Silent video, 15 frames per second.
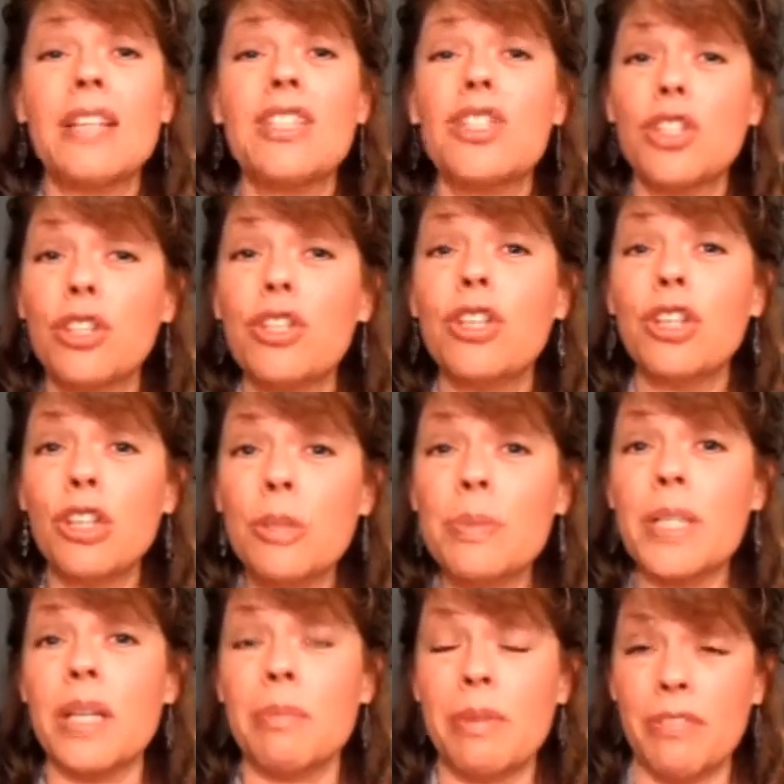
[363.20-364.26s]
certain
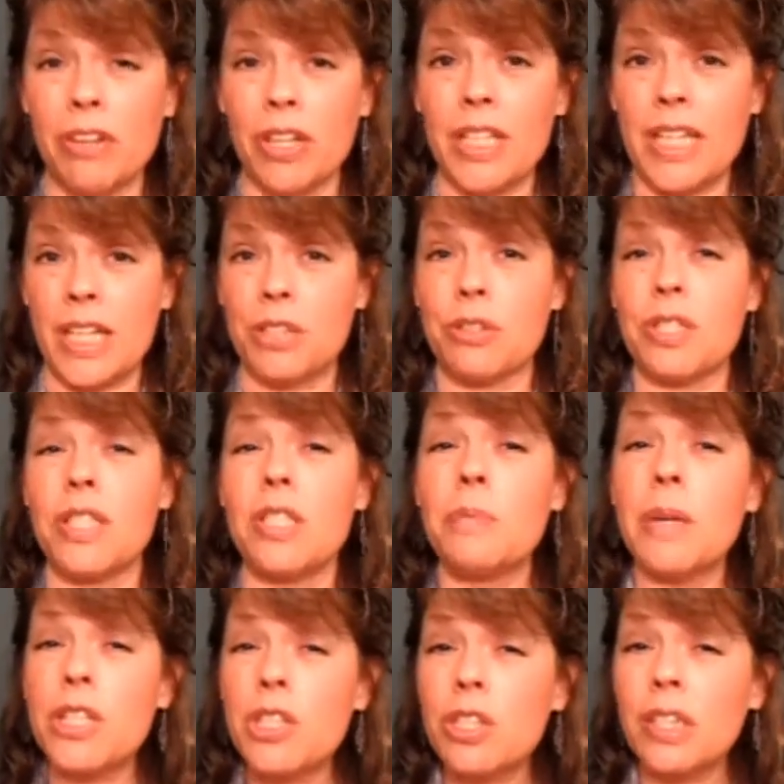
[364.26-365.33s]
herbs can be very dangerous,
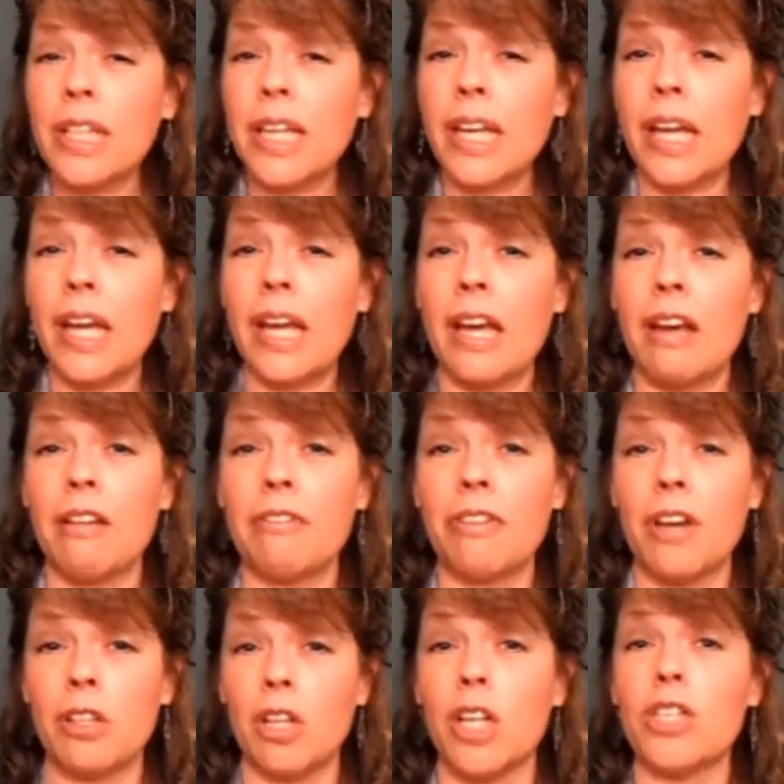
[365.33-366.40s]
especially if
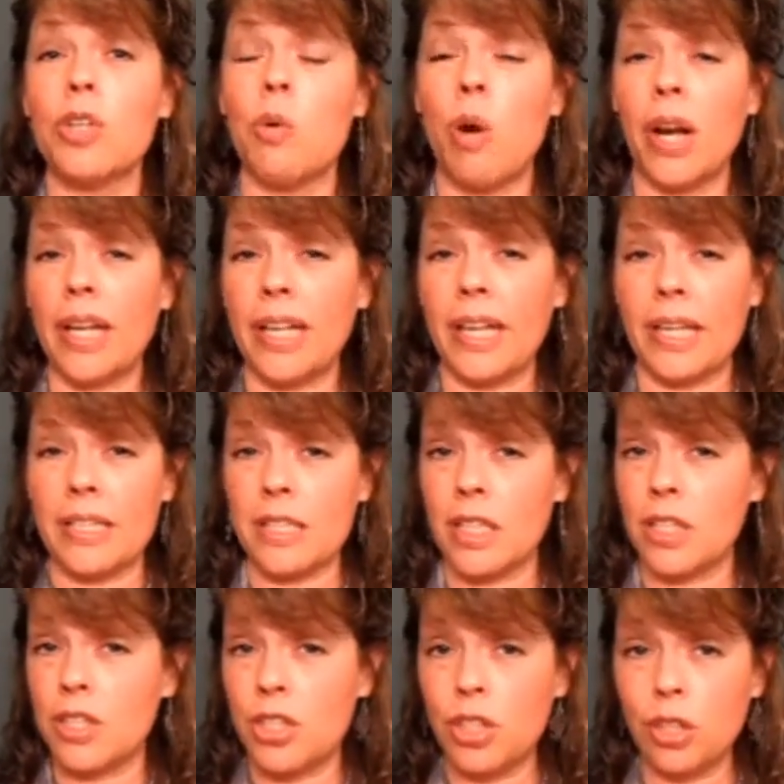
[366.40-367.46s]
a large quantity is
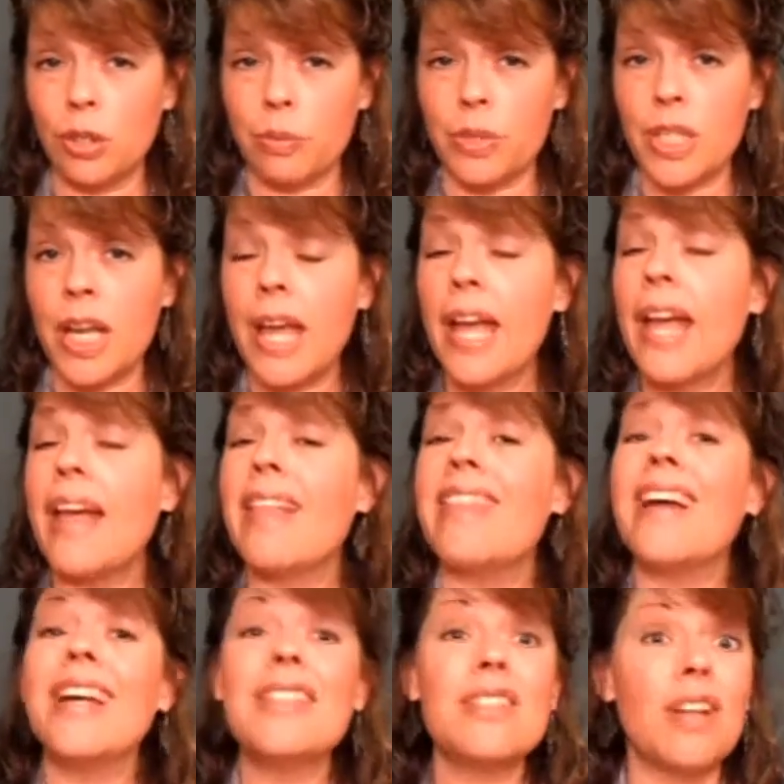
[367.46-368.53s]
consumed.
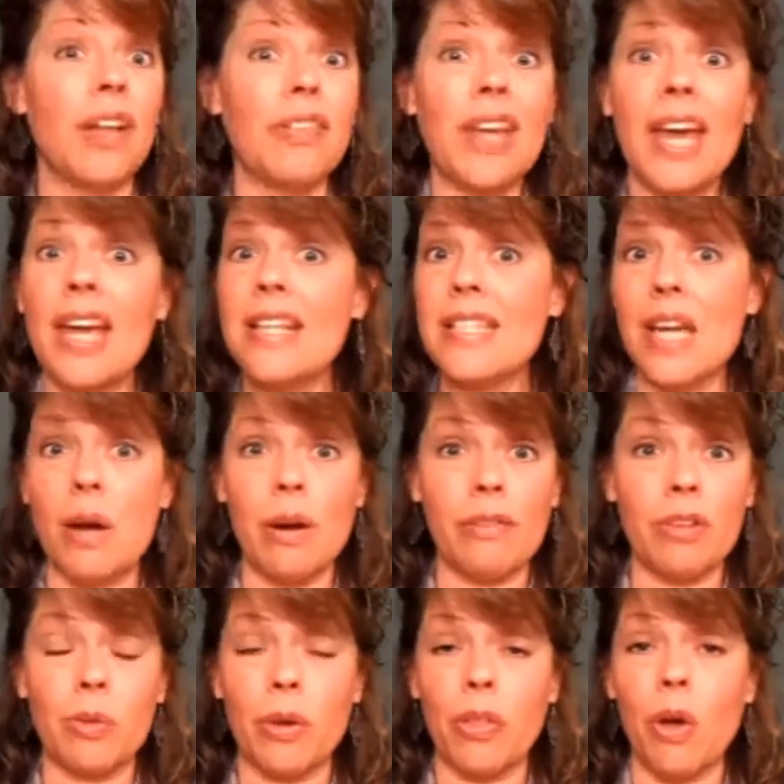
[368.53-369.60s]
That is not the case,
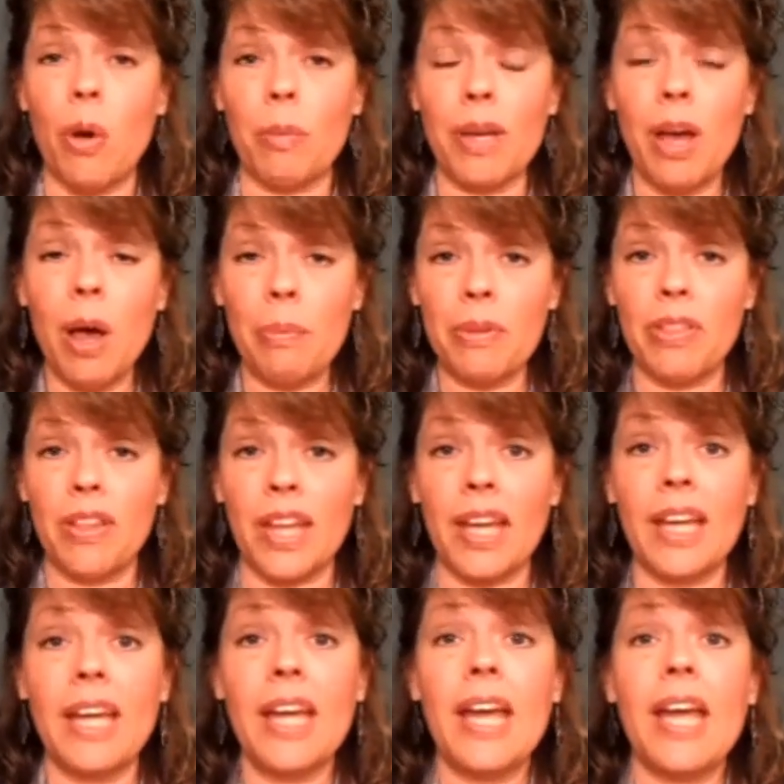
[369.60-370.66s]
however, with homeopathy.
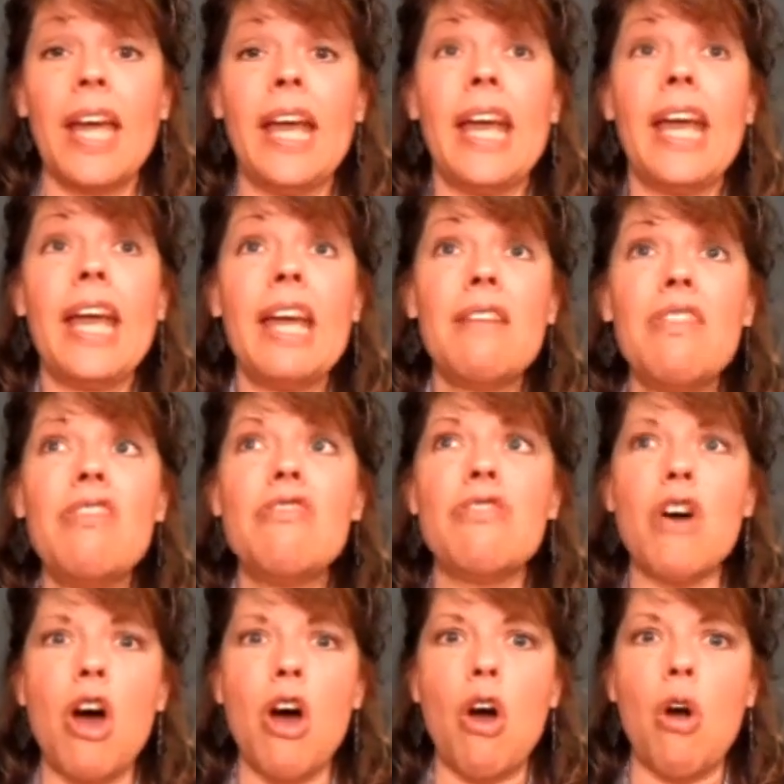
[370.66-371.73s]
Even
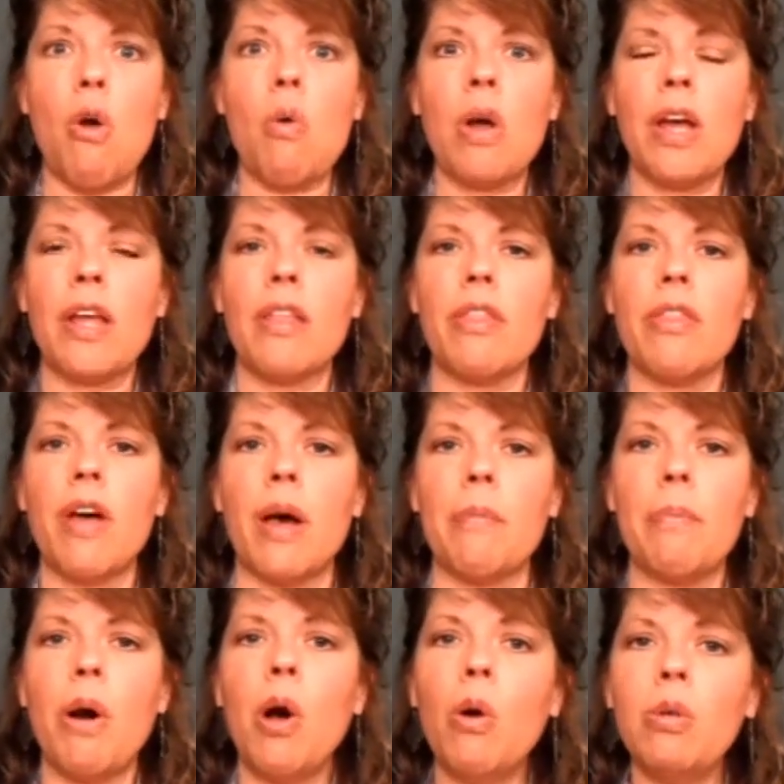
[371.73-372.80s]
though the
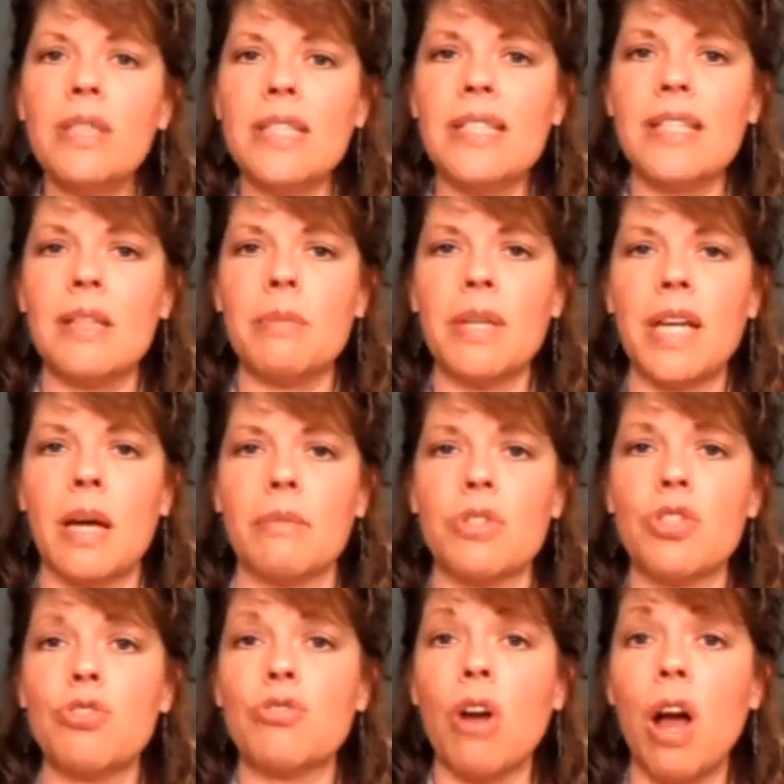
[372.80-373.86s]
potency becomes
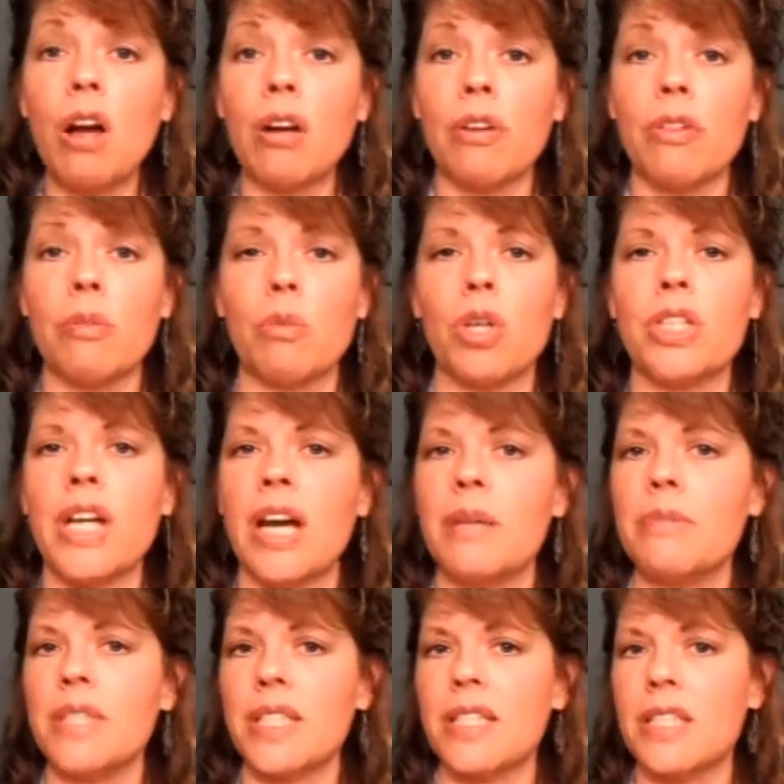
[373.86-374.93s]
stronger the more
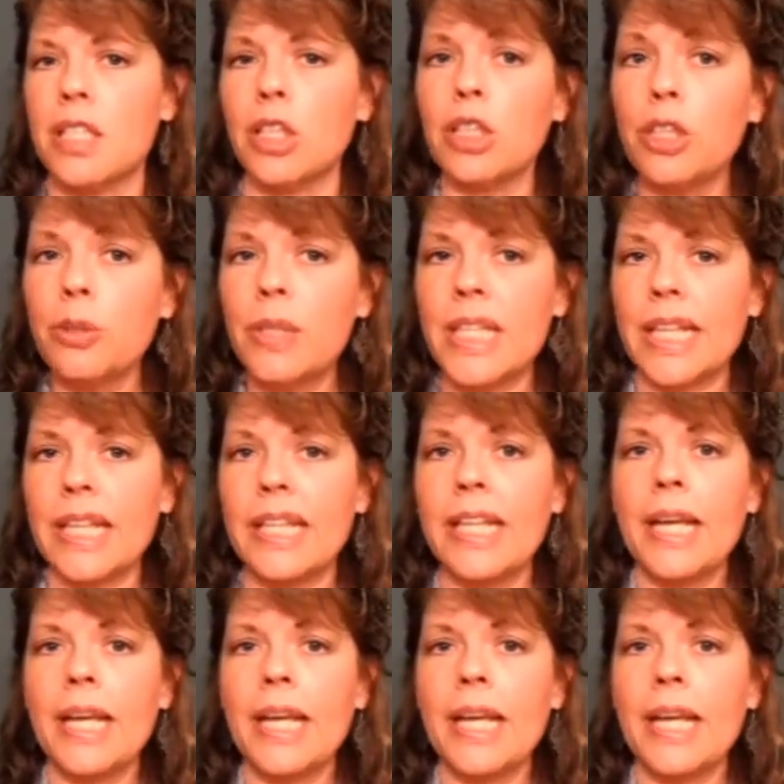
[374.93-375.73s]
times it's diluted,